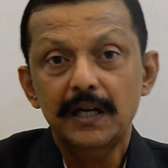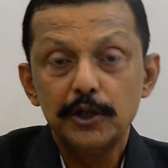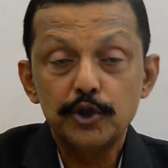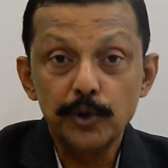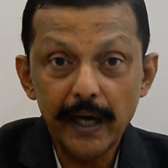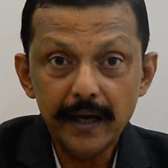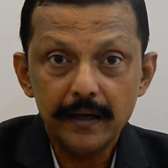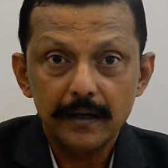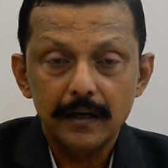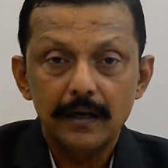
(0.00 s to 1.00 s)
Today,
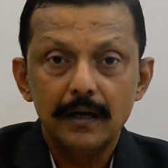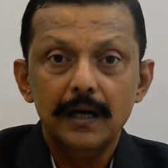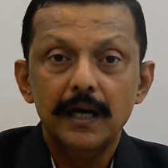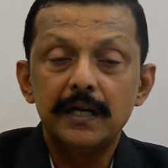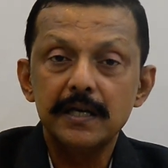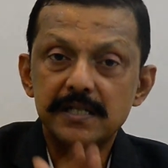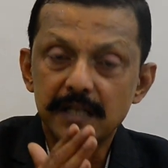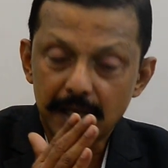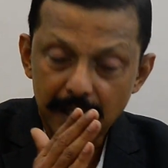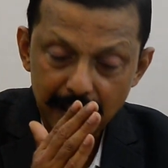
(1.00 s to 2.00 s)
it is
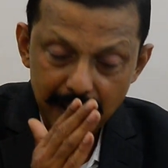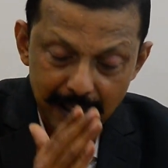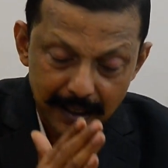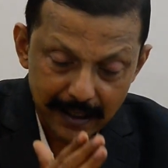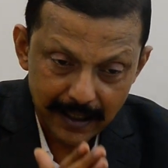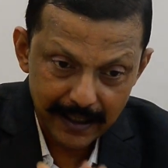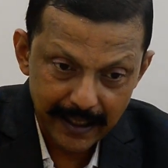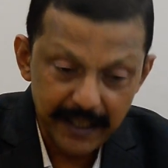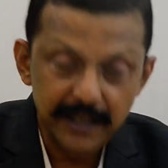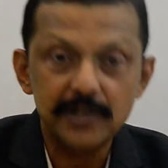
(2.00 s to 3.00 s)
the
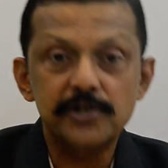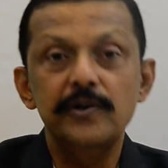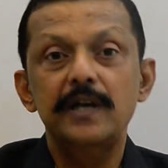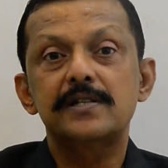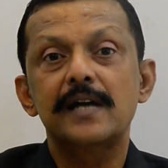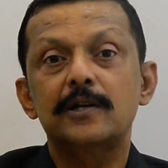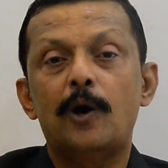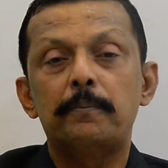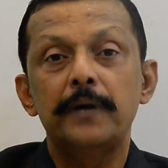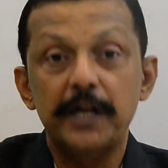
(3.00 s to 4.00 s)
industries that are
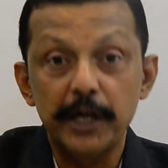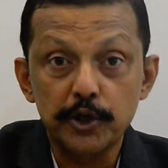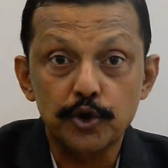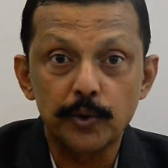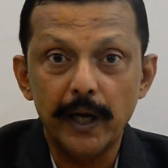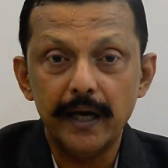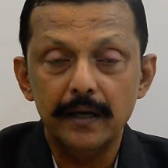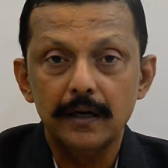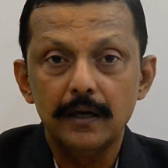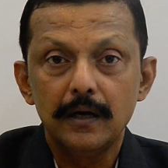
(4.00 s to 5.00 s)
operating today
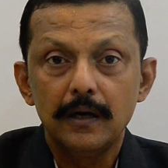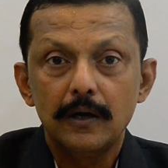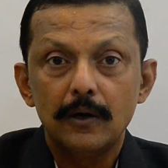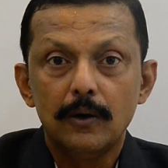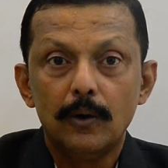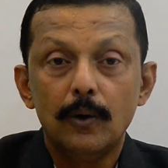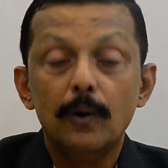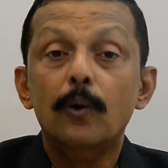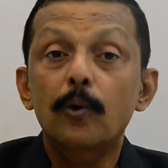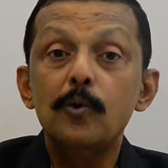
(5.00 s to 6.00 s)

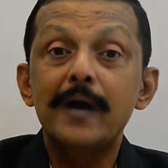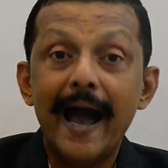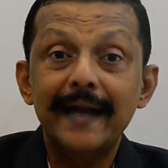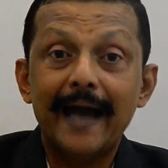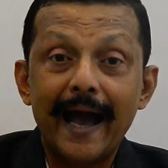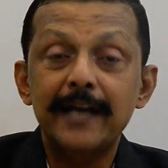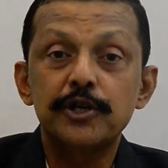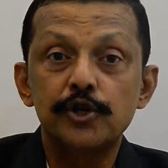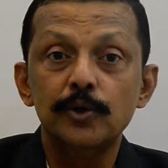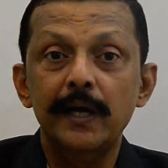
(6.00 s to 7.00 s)
who can
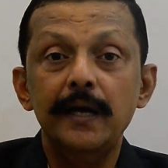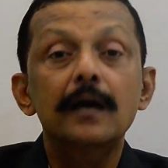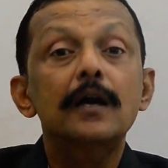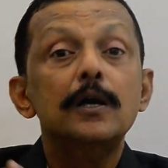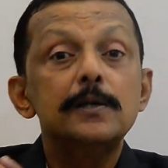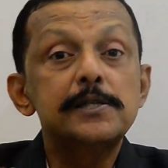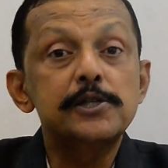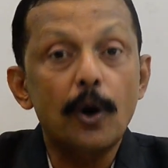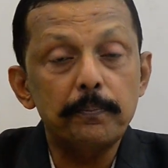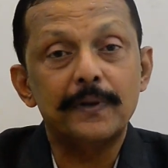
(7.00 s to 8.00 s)
actually
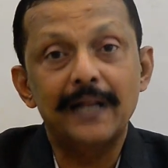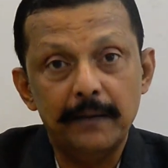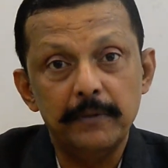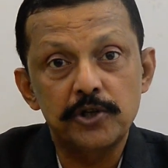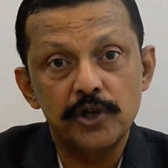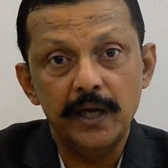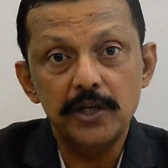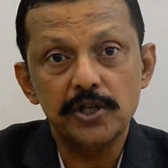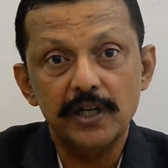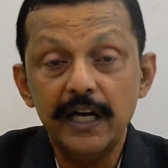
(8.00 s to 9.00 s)
stop climate
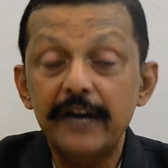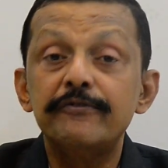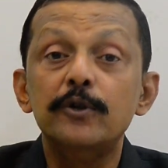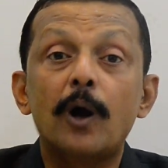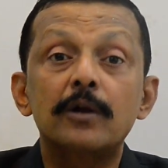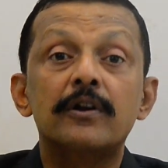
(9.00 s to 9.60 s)
change, if not